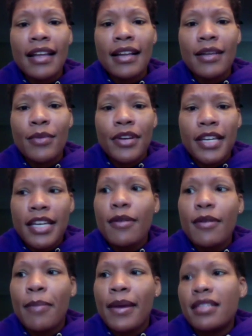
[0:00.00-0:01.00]
we're here
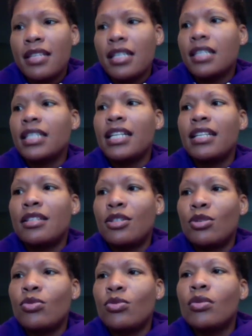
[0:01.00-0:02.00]
basically
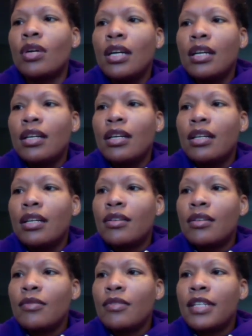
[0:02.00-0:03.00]
to
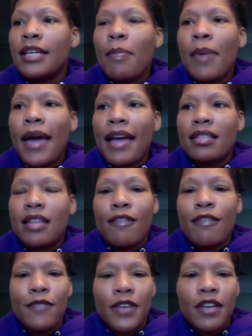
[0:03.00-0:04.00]
get past that
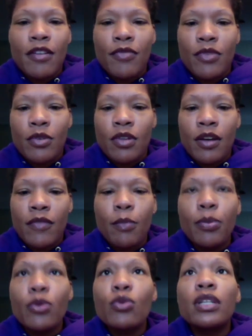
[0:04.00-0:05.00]
fear of the
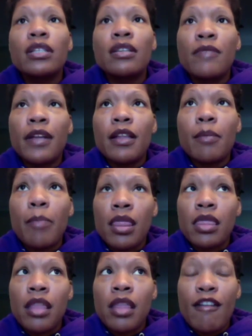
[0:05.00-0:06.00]
pool and develop a
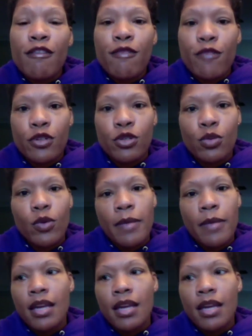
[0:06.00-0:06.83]
love for swimming.